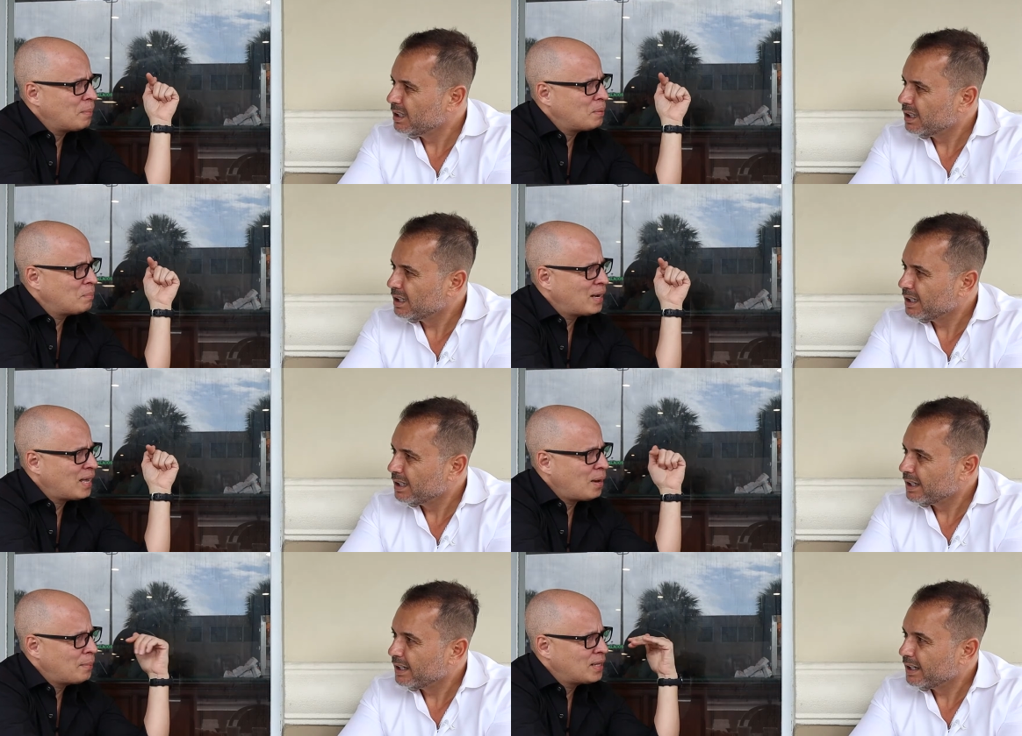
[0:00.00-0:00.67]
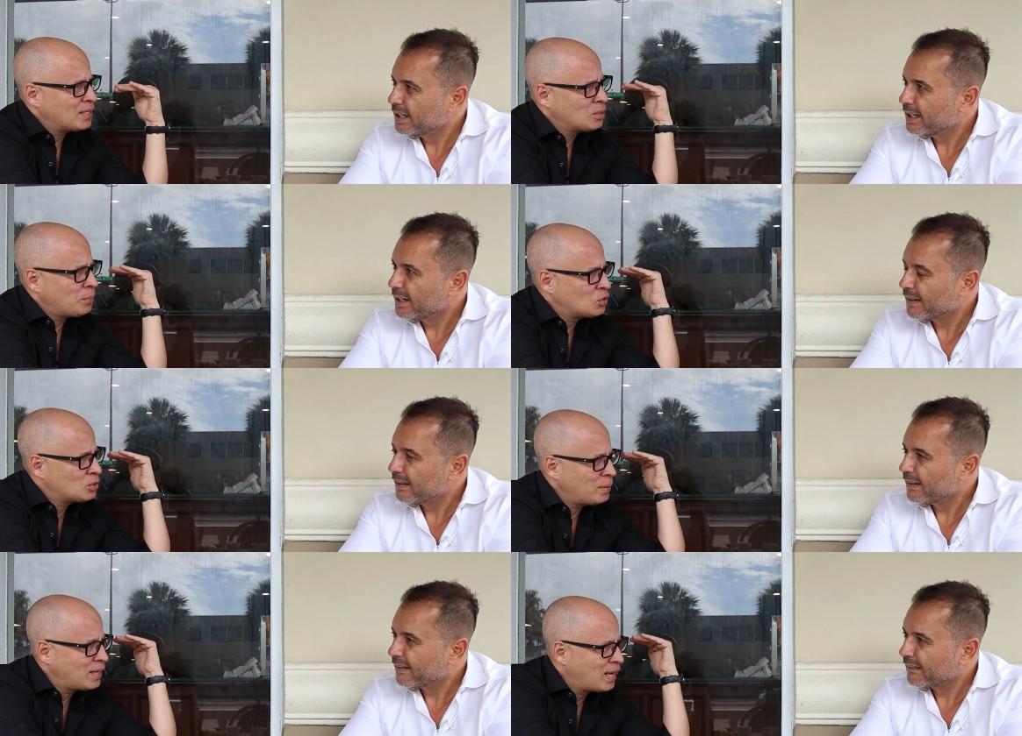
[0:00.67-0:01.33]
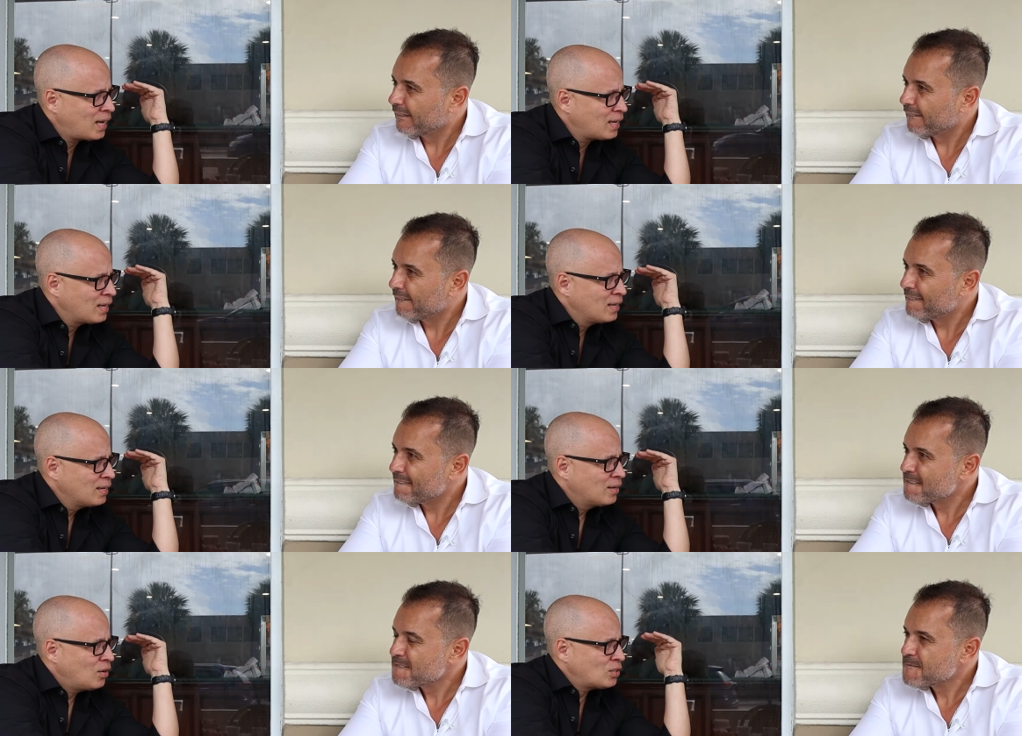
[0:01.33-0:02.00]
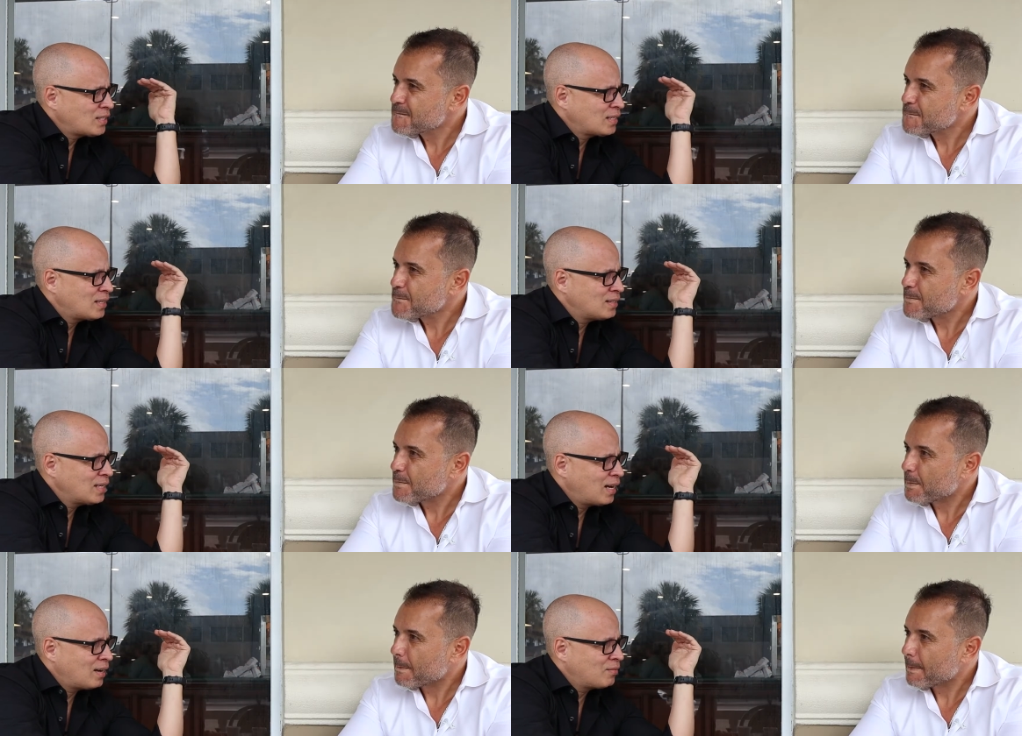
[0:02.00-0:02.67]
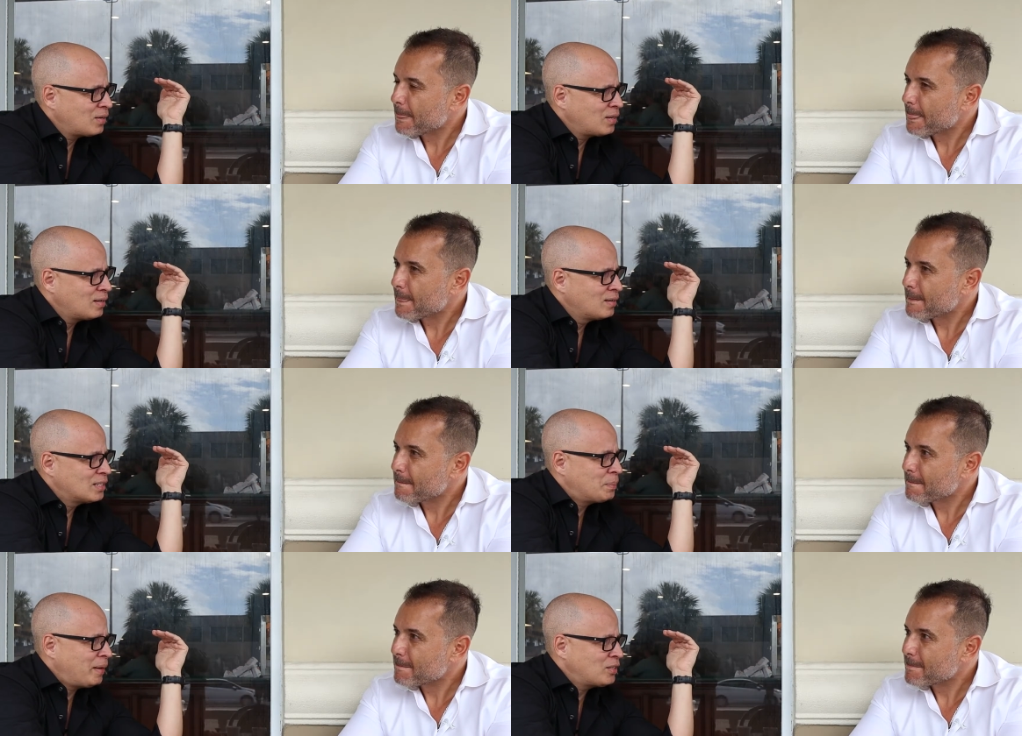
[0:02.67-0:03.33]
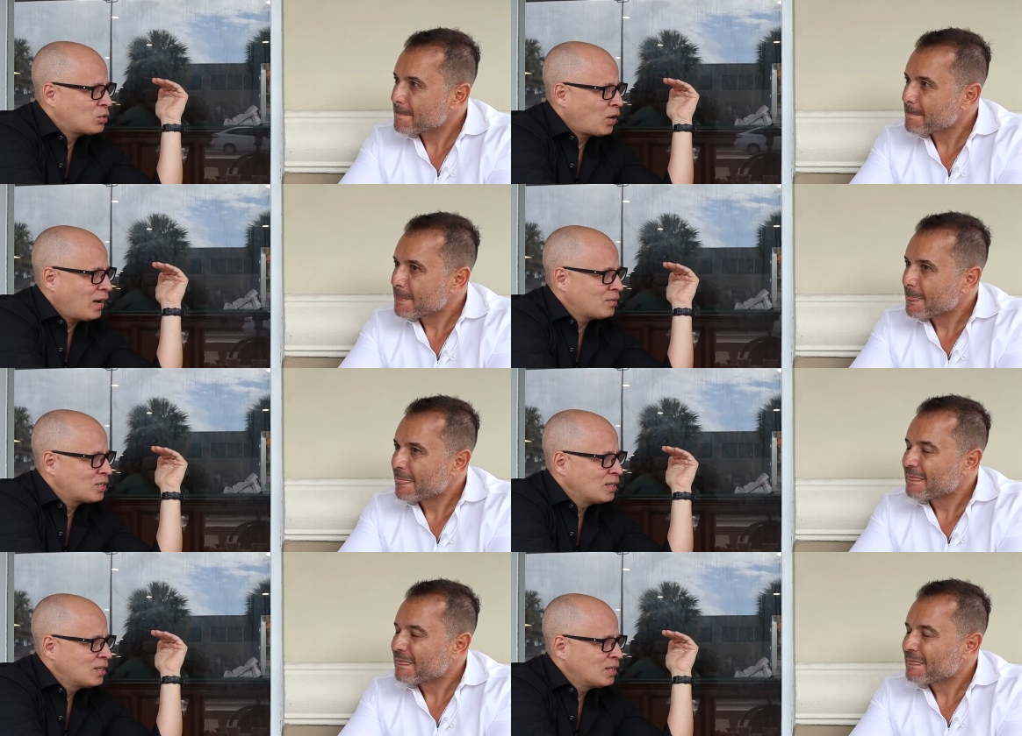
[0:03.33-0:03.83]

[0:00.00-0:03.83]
Speaker 1: up in Miami that's supposed to be like, looks like something out of a spacecraft.